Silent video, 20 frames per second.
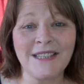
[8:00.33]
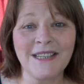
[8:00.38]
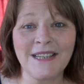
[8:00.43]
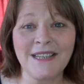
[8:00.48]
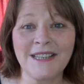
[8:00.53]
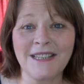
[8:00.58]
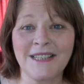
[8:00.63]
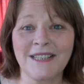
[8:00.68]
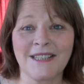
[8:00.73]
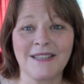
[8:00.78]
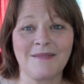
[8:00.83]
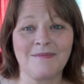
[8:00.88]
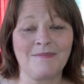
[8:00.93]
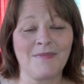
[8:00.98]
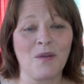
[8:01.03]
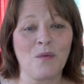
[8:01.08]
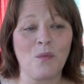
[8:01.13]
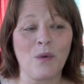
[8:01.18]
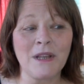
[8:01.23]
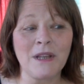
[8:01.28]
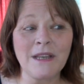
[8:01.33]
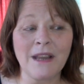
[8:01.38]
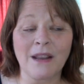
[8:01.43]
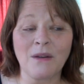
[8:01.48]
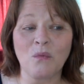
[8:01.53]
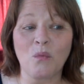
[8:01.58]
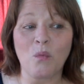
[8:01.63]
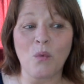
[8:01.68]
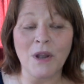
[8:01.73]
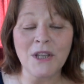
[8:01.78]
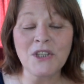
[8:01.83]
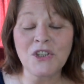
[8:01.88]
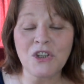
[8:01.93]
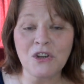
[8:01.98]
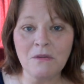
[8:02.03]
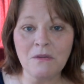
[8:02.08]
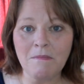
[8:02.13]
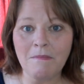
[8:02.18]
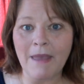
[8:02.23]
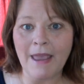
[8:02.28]
is one, and once
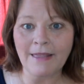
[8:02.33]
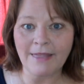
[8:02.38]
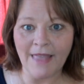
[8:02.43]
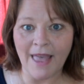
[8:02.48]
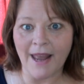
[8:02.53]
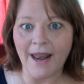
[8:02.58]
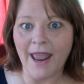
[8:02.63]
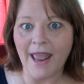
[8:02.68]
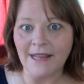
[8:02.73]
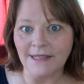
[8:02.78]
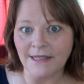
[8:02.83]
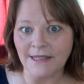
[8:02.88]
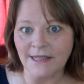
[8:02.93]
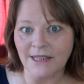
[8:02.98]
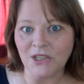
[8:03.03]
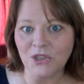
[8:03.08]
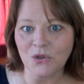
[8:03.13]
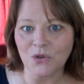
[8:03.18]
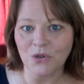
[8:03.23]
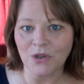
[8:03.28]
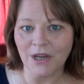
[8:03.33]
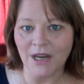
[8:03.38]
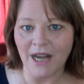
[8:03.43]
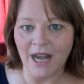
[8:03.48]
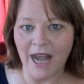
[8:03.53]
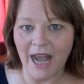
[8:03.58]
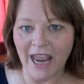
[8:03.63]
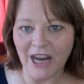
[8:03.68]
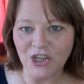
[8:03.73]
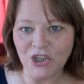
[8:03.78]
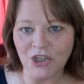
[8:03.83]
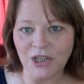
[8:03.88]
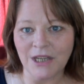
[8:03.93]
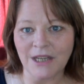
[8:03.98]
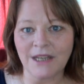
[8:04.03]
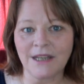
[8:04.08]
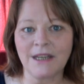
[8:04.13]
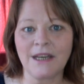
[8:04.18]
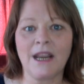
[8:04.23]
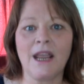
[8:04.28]
you make that ancestral
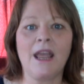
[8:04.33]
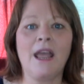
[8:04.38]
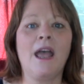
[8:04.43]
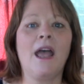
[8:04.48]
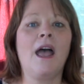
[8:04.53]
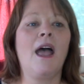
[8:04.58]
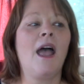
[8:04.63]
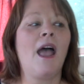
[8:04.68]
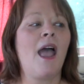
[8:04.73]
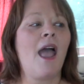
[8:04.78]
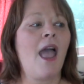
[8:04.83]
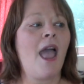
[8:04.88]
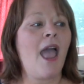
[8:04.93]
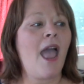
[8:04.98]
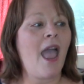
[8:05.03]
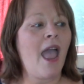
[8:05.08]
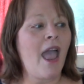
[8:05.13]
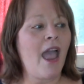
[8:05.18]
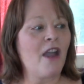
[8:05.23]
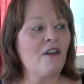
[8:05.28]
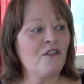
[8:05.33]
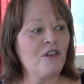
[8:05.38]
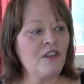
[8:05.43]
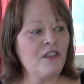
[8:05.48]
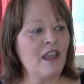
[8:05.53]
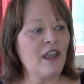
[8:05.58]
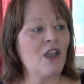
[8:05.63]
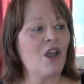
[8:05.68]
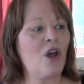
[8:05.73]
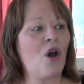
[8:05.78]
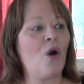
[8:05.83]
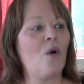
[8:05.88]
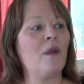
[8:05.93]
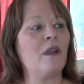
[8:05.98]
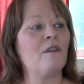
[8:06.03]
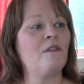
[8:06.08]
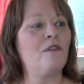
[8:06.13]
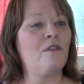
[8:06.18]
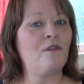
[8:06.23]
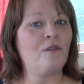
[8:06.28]
connection, everything
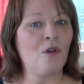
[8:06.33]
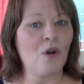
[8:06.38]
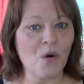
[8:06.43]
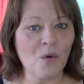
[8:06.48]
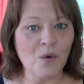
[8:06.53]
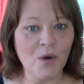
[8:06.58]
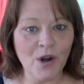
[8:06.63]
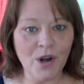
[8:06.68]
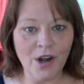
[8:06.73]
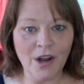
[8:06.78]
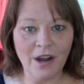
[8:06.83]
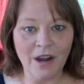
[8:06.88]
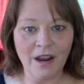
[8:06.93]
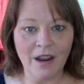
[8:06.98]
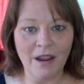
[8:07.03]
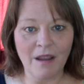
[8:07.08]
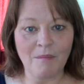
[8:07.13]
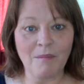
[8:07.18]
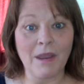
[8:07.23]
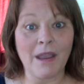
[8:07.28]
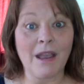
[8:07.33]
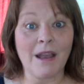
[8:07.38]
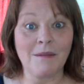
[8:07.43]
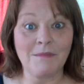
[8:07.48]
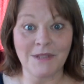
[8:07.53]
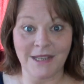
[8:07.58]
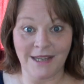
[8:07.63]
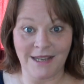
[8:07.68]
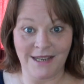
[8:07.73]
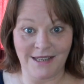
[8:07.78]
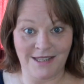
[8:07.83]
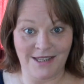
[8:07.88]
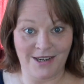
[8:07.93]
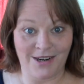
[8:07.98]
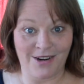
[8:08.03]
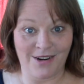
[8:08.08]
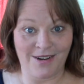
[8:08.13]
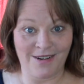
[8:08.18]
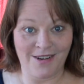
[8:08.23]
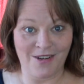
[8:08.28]
going forward becomes
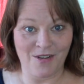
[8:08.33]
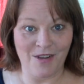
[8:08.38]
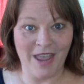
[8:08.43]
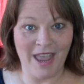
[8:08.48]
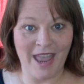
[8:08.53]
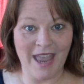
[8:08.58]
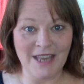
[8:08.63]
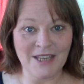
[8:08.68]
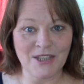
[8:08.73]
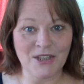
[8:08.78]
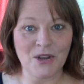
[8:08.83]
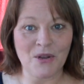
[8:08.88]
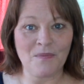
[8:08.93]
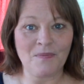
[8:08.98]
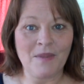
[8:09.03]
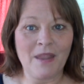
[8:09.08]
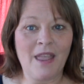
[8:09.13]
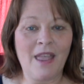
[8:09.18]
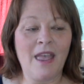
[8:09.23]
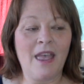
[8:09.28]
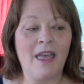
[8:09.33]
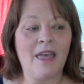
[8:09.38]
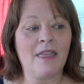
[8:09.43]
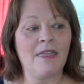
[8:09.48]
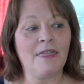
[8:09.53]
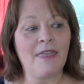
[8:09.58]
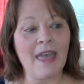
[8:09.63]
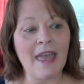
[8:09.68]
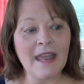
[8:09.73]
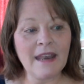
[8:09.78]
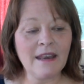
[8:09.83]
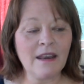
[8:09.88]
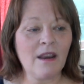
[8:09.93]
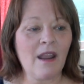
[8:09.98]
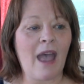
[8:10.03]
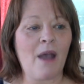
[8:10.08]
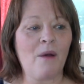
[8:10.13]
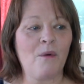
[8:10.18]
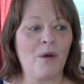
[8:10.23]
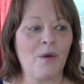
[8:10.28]
easier. Okay, so then
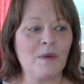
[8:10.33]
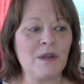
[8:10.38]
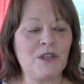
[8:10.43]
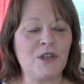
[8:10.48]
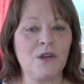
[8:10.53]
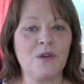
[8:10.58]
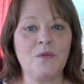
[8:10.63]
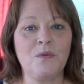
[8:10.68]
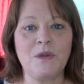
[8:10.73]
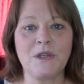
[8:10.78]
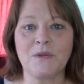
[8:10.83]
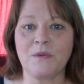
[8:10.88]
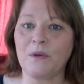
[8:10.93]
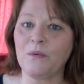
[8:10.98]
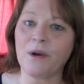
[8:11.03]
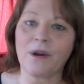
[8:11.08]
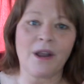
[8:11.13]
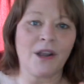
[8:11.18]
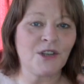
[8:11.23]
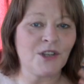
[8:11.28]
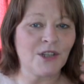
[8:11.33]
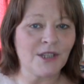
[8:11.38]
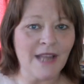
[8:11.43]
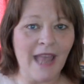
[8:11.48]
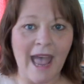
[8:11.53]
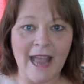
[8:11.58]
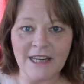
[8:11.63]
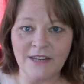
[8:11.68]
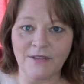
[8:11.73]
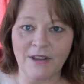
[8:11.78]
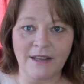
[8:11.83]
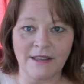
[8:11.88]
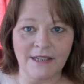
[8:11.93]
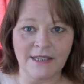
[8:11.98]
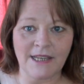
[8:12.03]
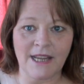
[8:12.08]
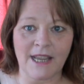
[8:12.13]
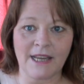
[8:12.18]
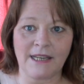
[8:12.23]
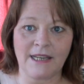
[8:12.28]
what we do is we work on just activating the
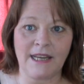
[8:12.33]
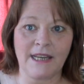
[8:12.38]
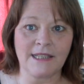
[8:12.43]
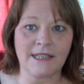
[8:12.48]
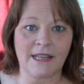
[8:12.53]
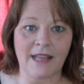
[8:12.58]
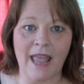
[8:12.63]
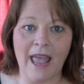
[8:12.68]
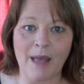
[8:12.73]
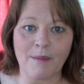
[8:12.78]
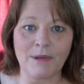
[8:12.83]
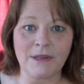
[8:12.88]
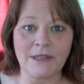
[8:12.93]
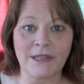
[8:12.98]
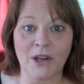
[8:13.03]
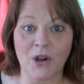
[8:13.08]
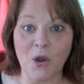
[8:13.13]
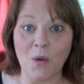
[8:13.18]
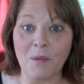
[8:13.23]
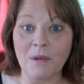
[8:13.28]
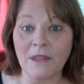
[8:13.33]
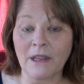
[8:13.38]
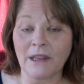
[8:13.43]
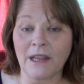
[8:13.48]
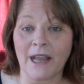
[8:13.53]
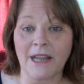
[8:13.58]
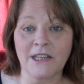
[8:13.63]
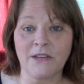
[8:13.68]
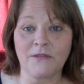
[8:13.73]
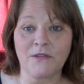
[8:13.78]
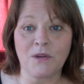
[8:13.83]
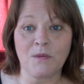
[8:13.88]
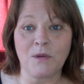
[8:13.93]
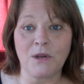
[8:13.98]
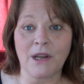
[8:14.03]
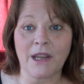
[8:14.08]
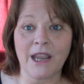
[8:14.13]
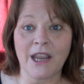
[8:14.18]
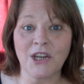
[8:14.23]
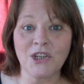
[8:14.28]
techniques and the habits that open the lines of
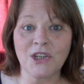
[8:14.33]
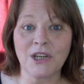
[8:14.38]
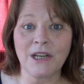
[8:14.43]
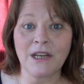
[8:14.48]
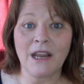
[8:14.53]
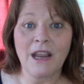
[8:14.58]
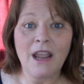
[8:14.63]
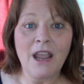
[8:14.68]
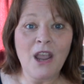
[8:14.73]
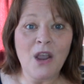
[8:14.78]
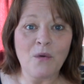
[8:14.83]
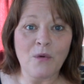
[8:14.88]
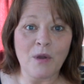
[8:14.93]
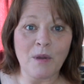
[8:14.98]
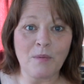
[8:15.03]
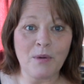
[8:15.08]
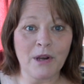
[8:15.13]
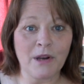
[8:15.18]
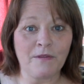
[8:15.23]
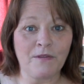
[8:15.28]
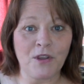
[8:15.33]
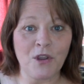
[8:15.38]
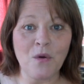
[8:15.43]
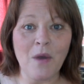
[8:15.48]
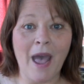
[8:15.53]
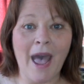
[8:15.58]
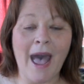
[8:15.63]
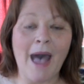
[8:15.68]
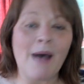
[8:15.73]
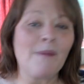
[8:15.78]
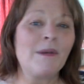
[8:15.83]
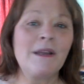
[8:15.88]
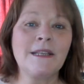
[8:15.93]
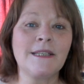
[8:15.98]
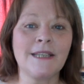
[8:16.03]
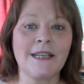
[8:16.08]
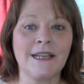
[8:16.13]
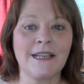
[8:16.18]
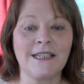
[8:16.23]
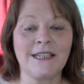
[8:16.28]
communication. We put a few
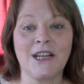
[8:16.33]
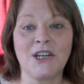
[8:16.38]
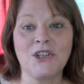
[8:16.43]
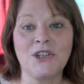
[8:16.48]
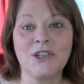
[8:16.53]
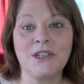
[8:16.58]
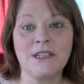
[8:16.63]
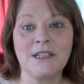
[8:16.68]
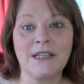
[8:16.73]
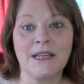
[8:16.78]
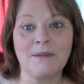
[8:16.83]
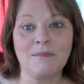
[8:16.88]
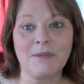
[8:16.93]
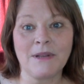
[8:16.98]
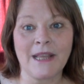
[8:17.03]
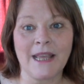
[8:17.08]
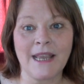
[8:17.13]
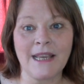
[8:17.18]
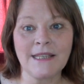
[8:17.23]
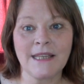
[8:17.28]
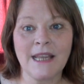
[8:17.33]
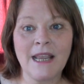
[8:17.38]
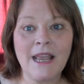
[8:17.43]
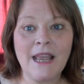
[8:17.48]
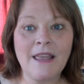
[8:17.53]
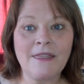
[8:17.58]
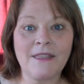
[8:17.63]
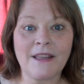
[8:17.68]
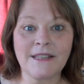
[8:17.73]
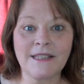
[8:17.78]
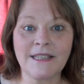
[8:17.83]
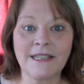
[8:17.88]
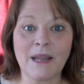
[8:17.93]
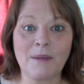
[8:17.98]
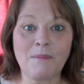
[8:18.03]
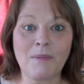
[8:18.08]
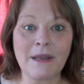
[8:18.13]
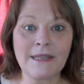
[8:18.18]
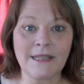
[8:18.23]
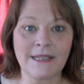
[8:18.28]
habits and intentions in place that
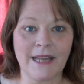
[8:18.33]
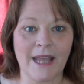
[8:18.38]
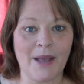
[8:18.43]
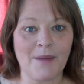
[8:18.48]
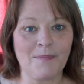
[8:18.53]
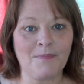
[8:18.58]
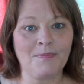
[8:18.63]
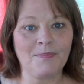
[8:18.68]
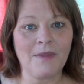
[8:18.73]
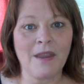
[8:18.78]
step by step